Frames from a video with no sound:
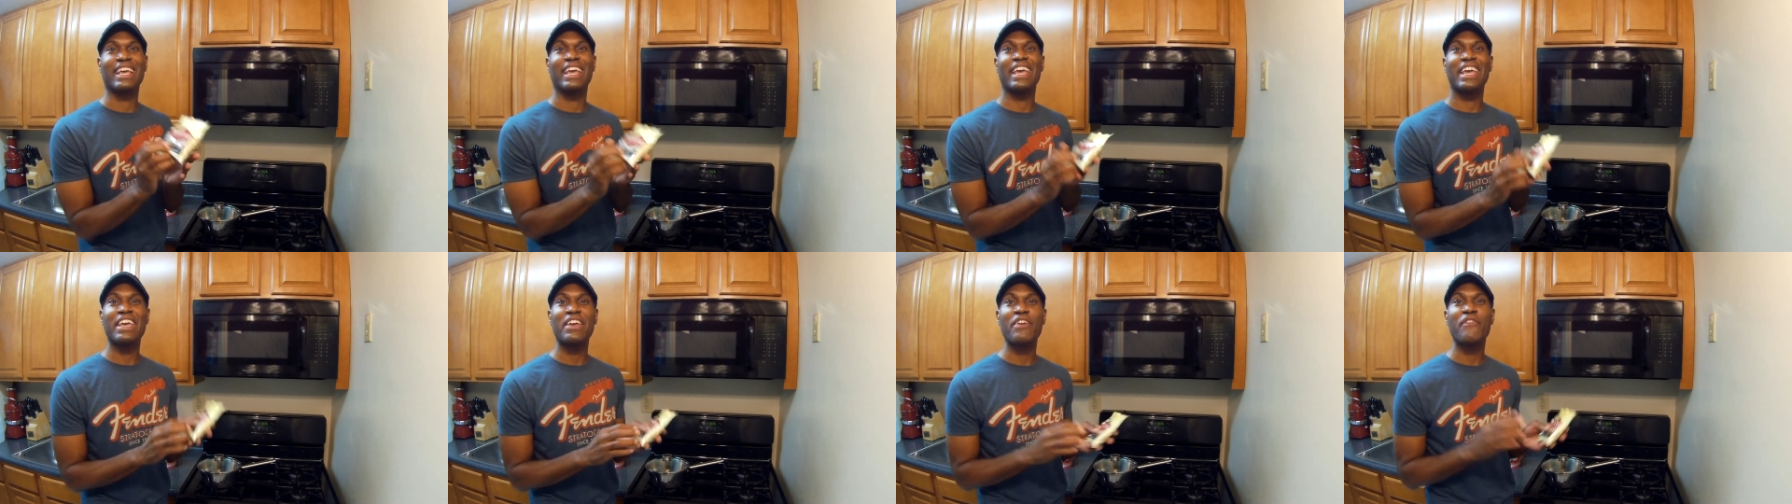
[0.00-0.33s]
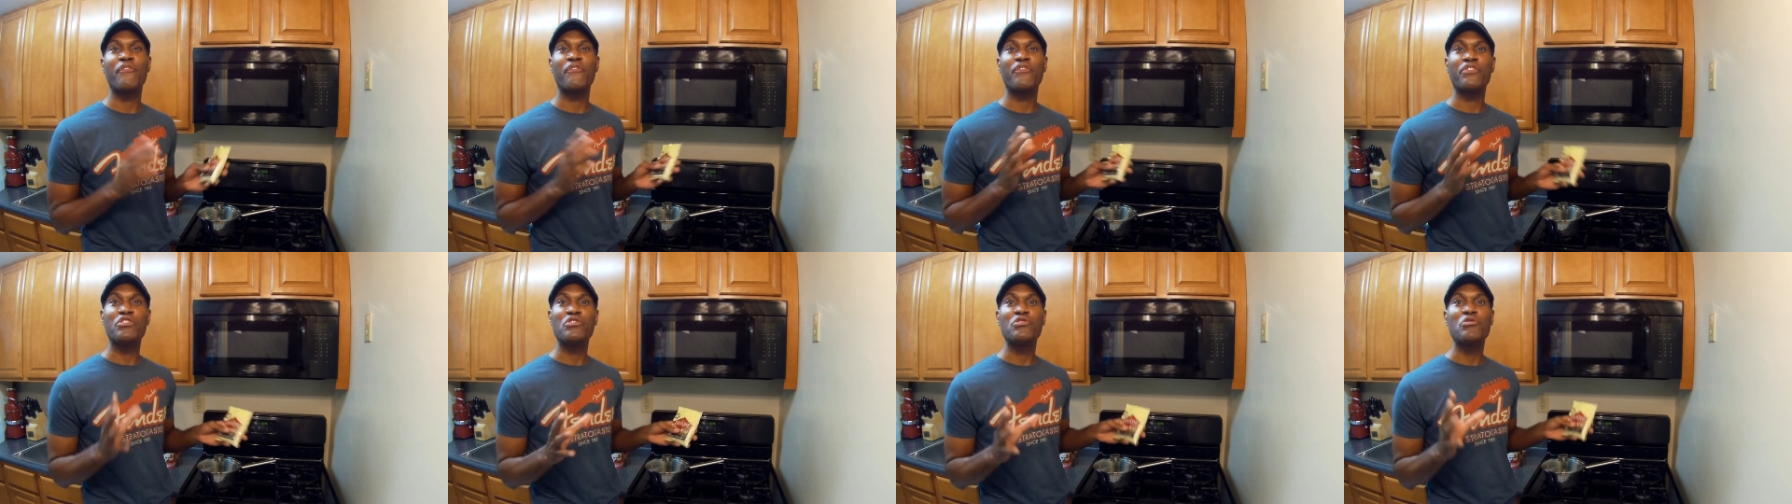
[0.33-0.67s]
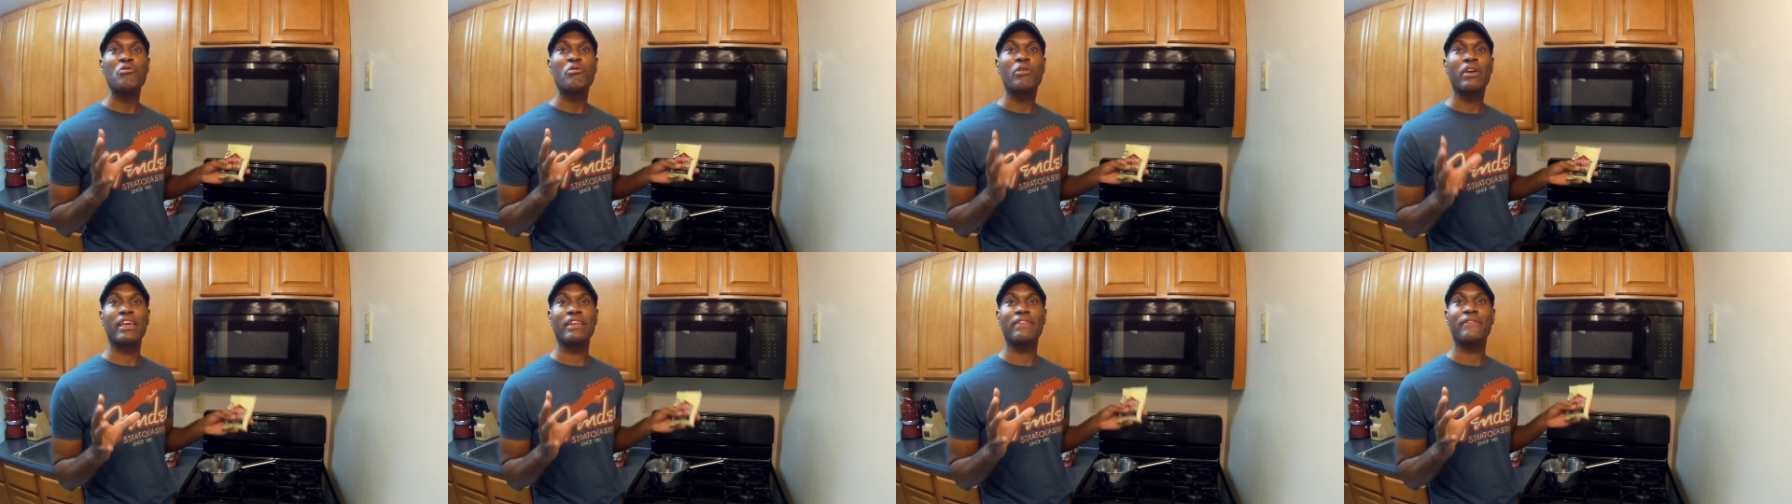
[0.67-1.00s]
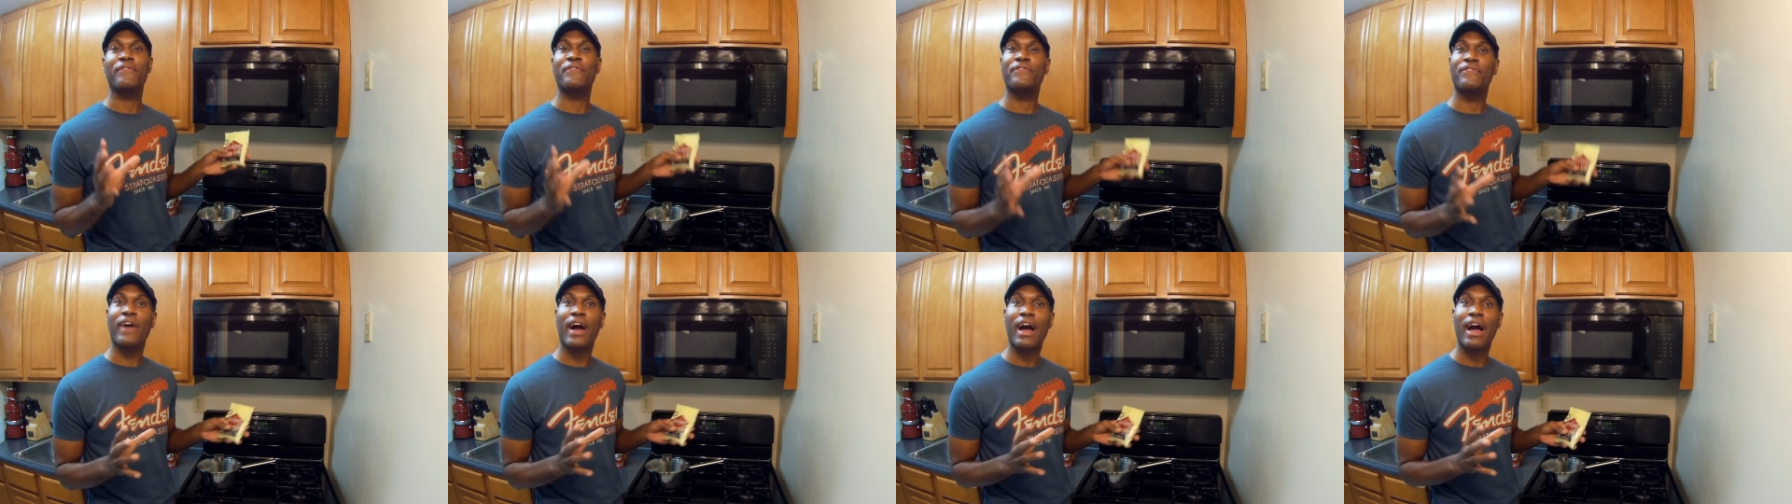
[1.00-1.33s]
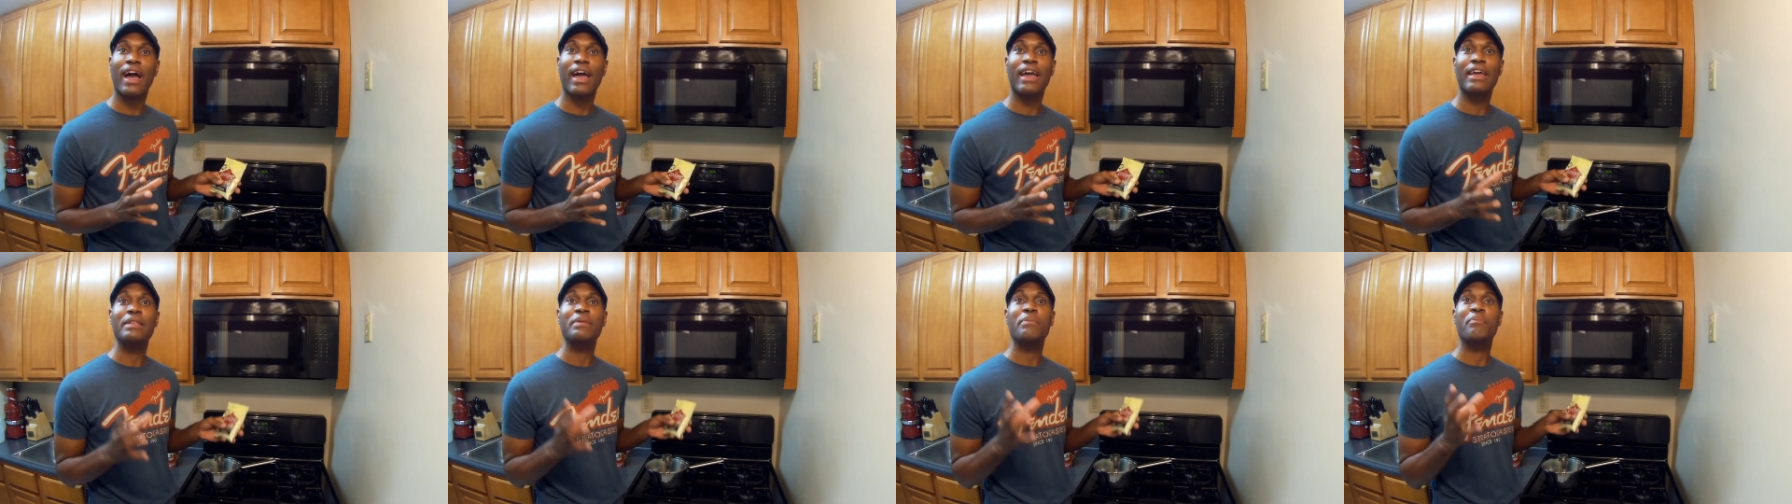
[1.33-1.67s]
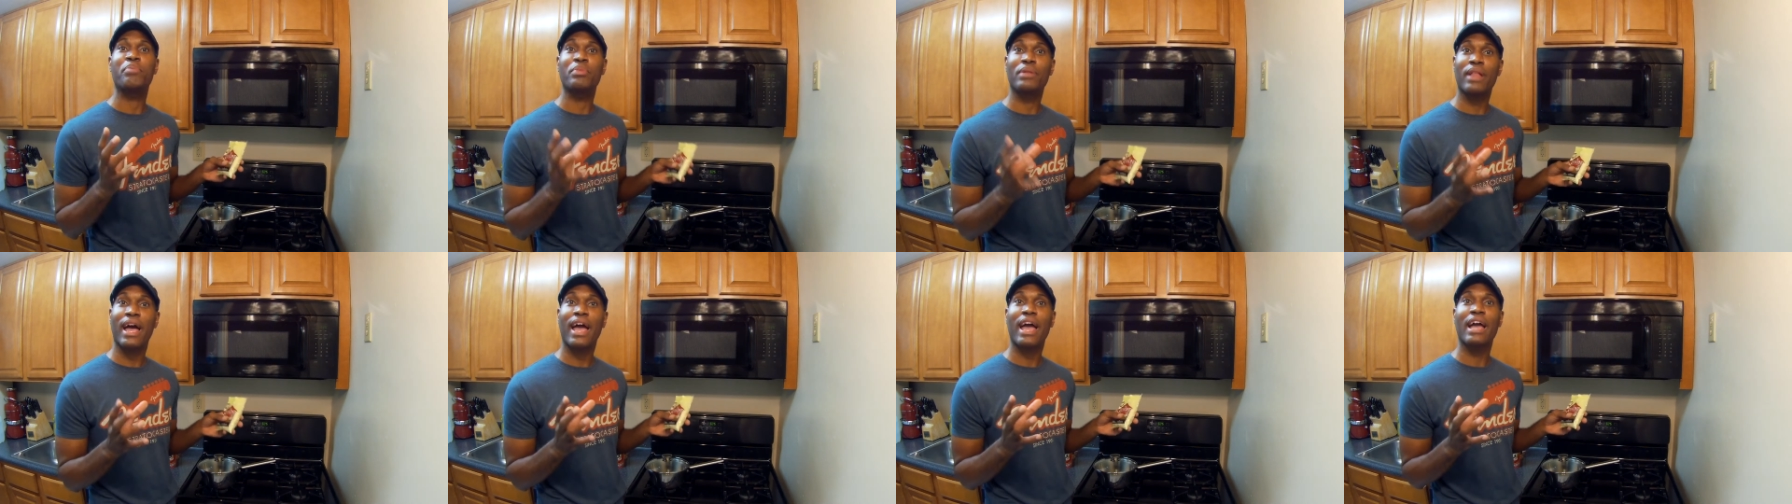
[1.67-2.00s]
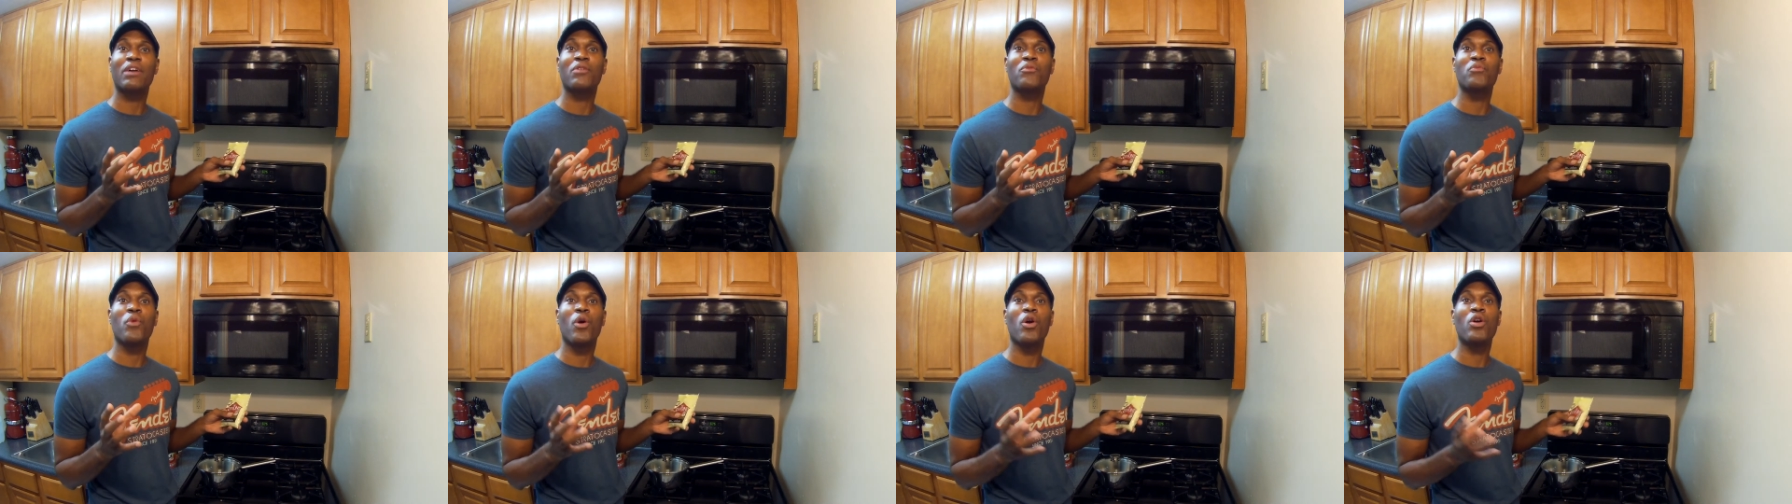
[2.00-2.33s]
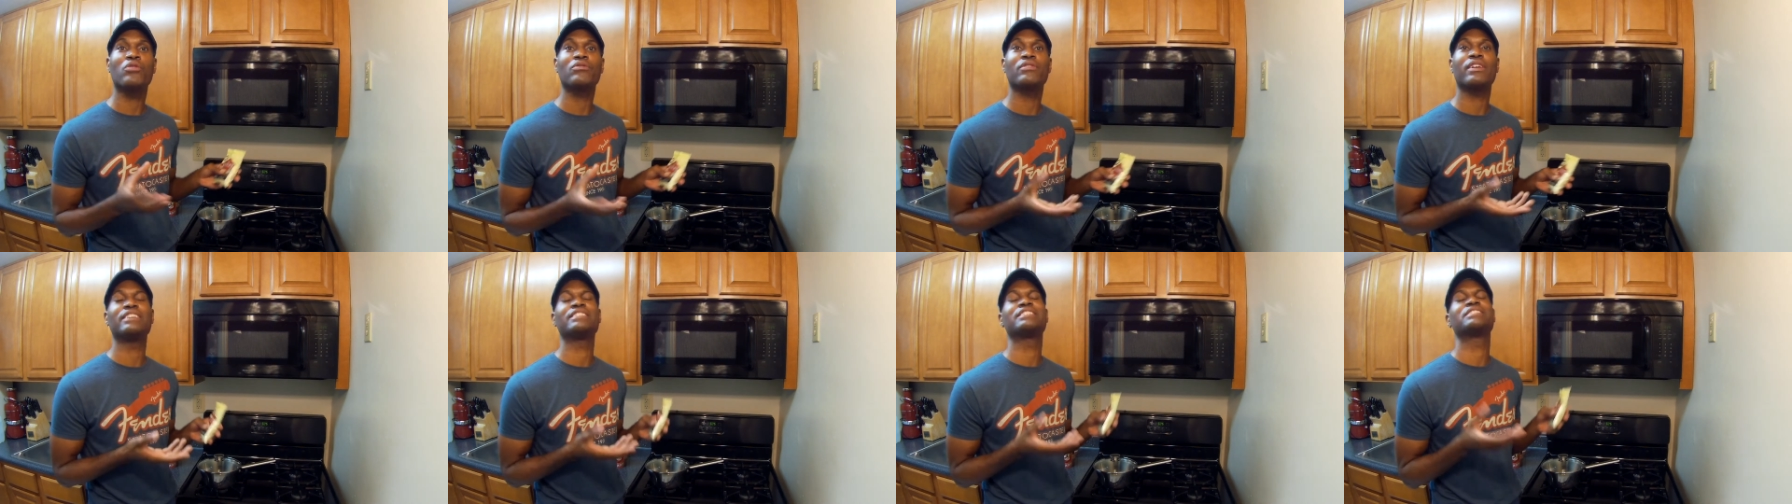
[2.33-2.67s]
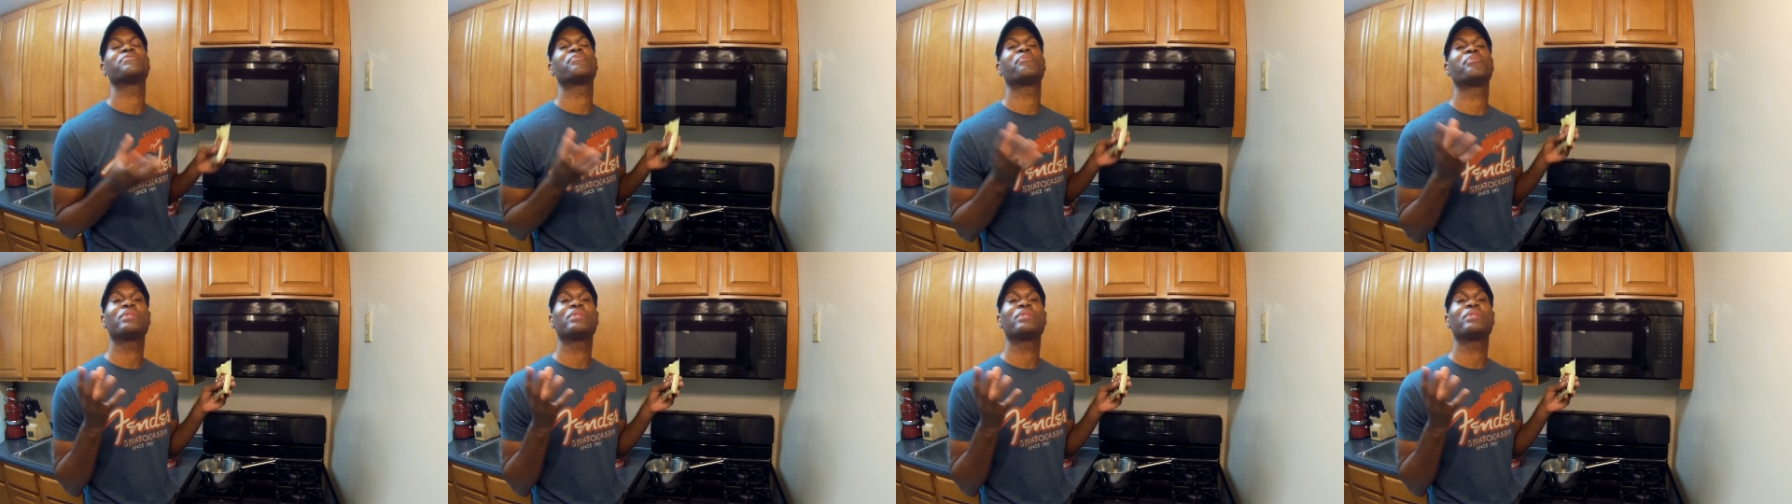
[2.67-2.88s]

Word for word: If you can find black walnuts,